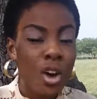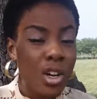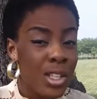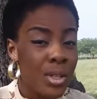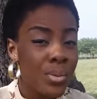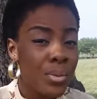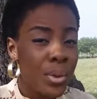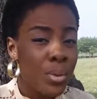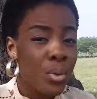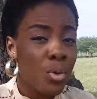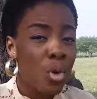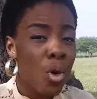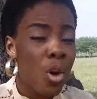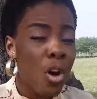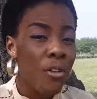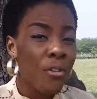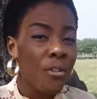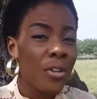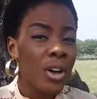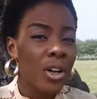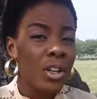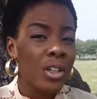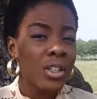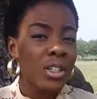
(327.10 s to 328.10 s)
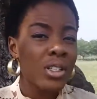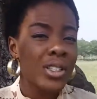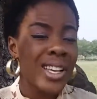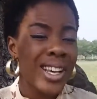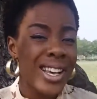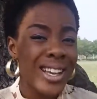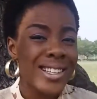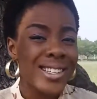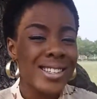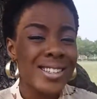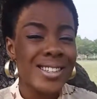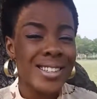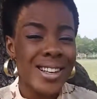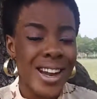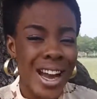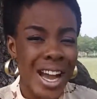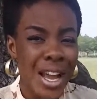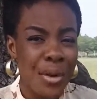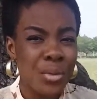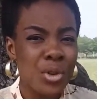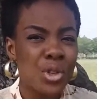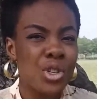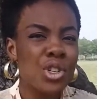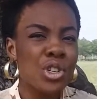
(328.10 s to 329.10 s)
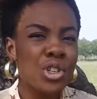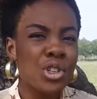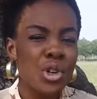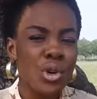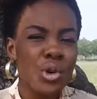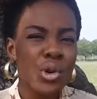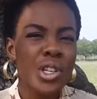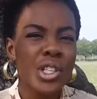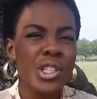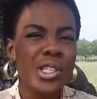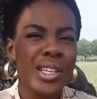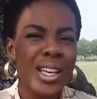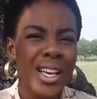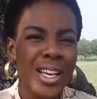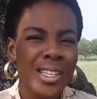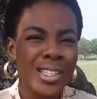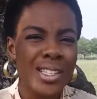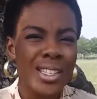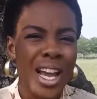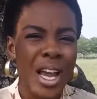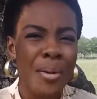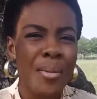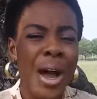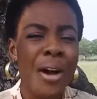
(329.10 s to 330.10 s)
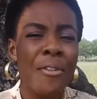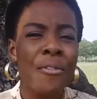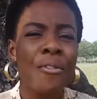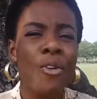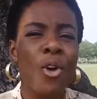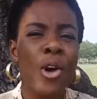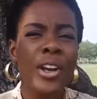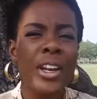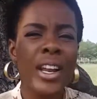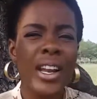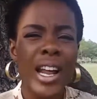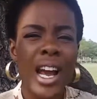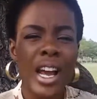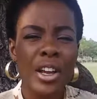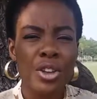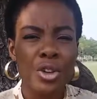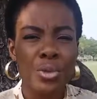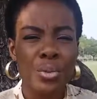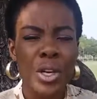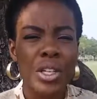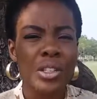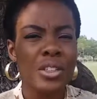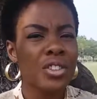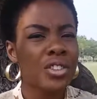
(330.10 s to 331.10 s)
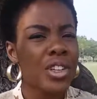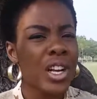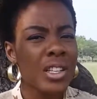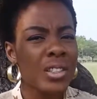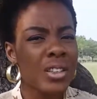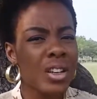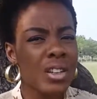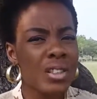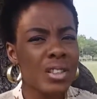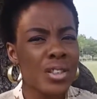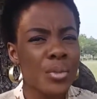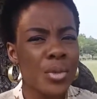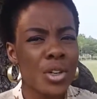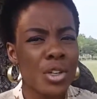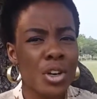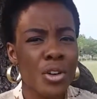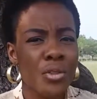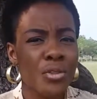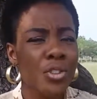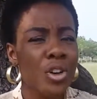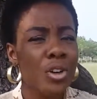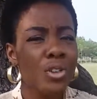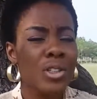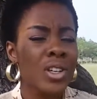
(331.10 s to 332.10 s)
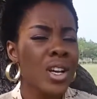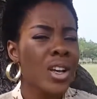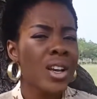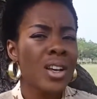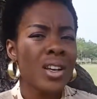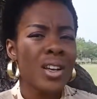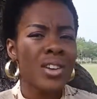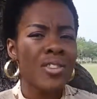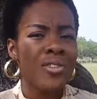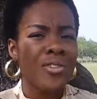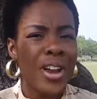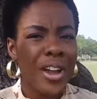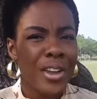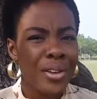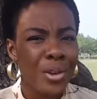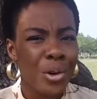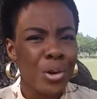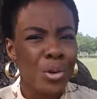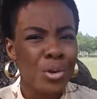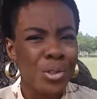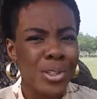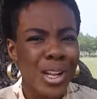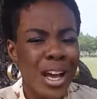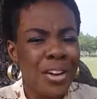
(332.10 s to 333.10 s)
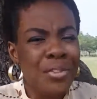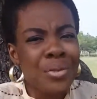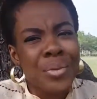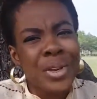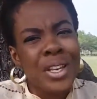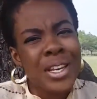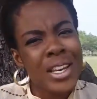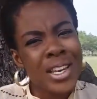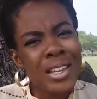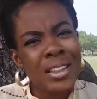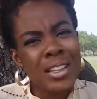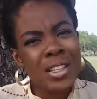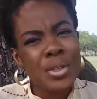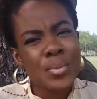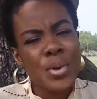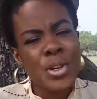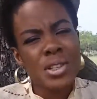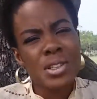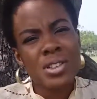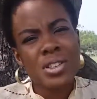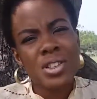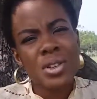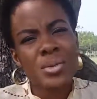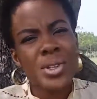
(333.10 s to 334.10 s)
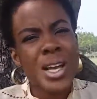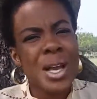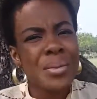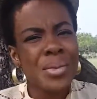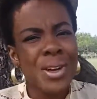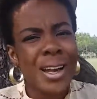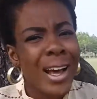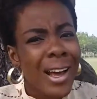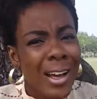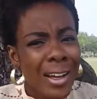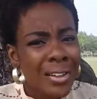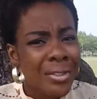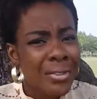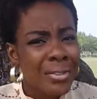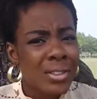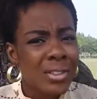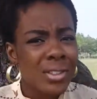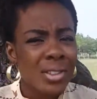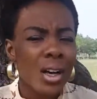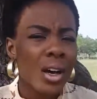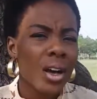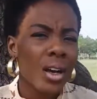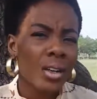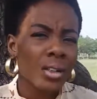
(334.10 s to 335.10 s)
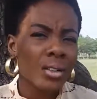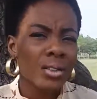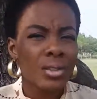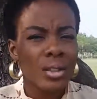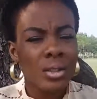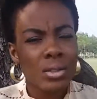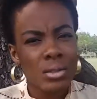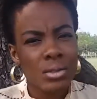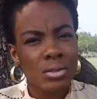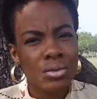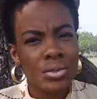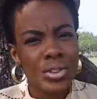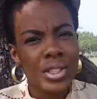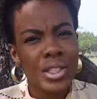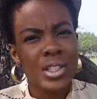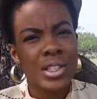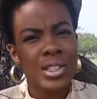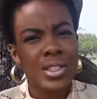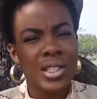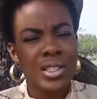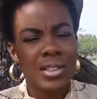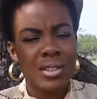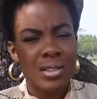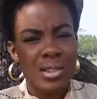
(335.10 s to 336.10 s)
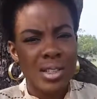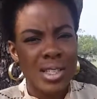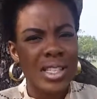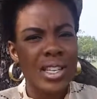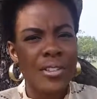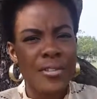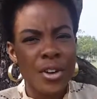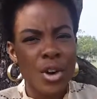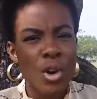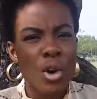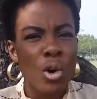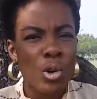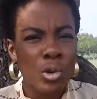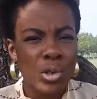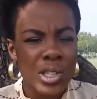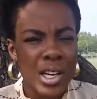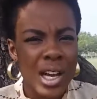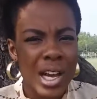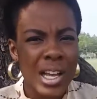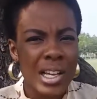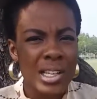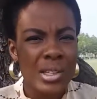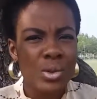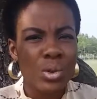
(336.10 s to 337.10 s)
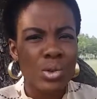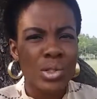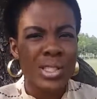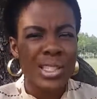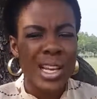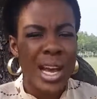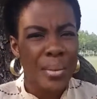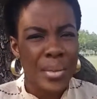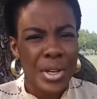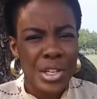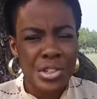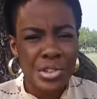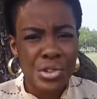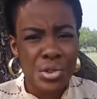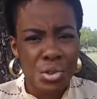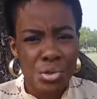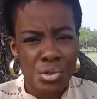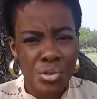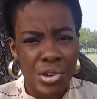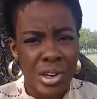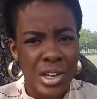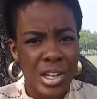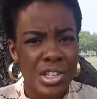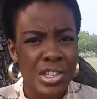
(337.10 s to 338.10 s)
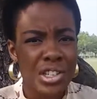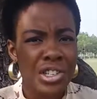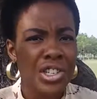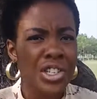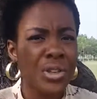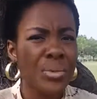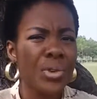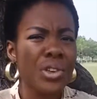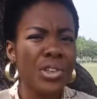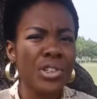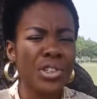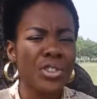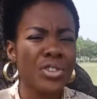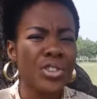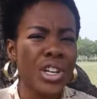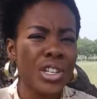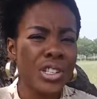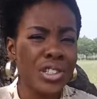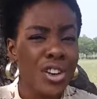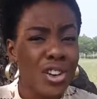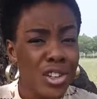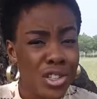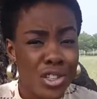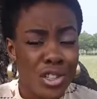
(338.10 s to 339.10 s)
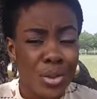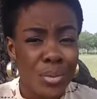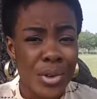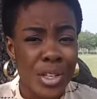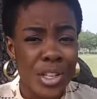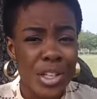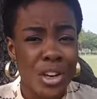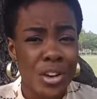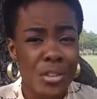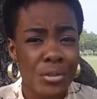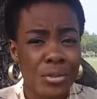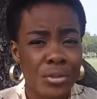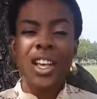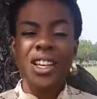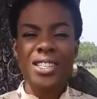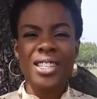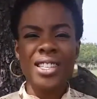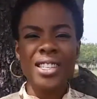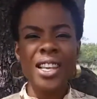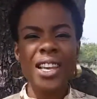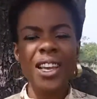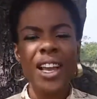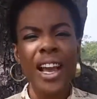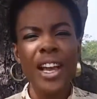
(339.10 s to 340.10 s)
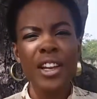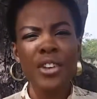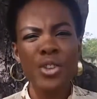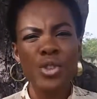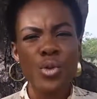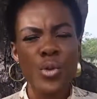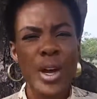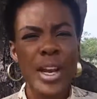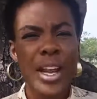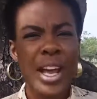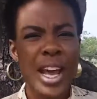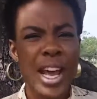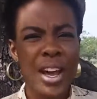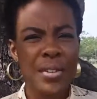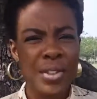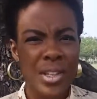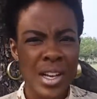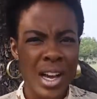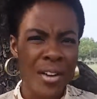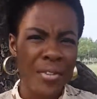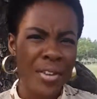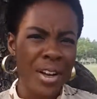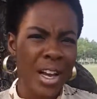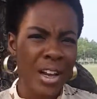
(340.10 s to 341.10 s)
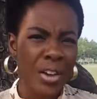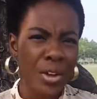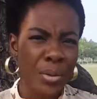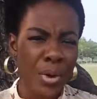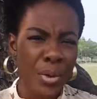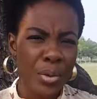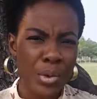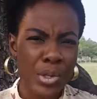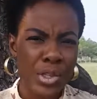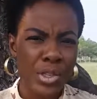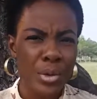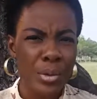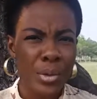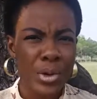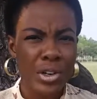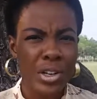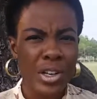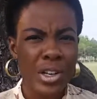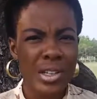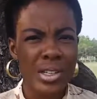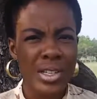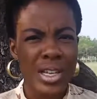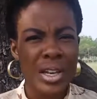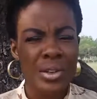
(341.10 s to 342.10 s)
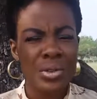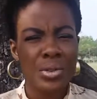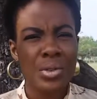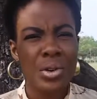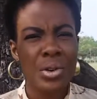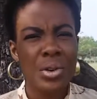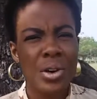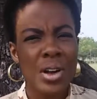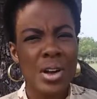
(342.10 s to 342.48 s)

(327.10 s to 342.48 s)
cutting people off takes time. You should know it takes time. Avoid an argument. You're trying to cut somebody off, not wreck your whole life. You may need this person sometime in life, so don't really sever all ties or damage the whole relationship because you're trying to cut somebody off. There's a thing I do when I have to have an argument with someone, because I